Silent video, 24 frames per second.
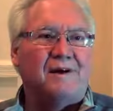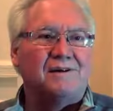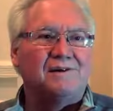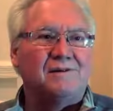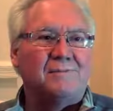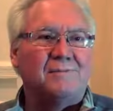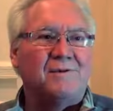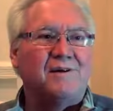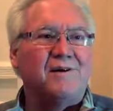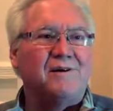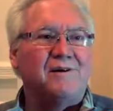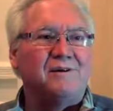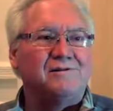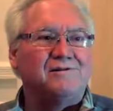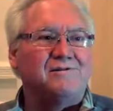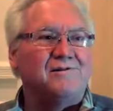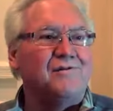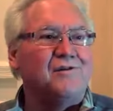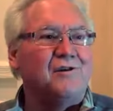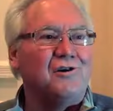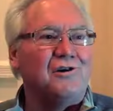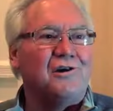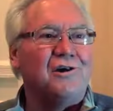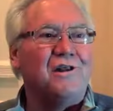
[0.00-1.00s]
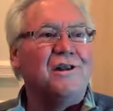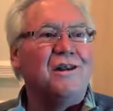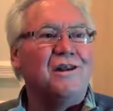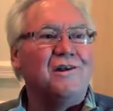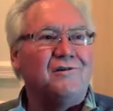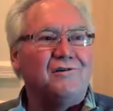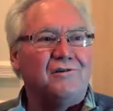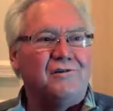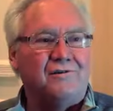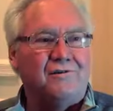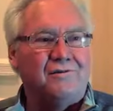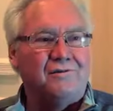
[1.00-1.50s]
possibilities of
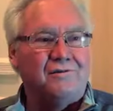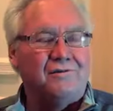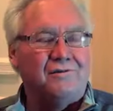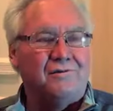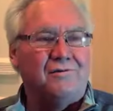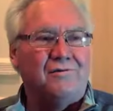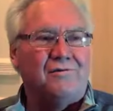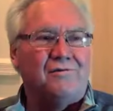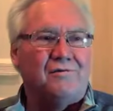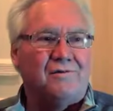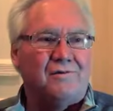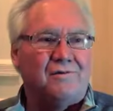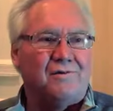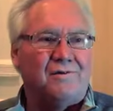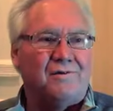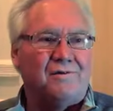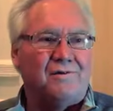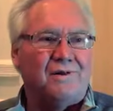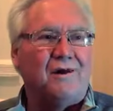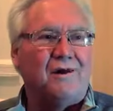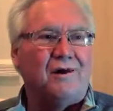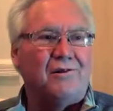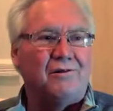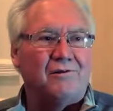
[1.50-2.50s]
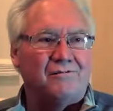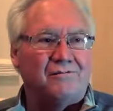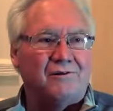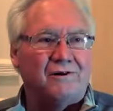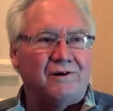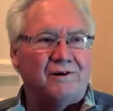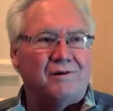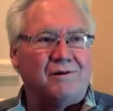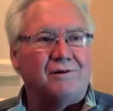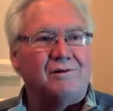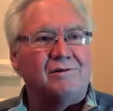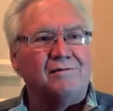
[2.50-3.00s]
looking into the
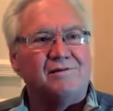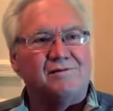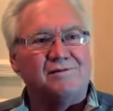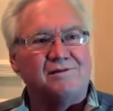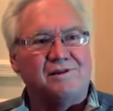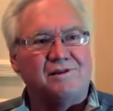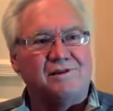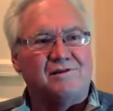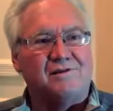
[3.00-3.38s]
aloe vera.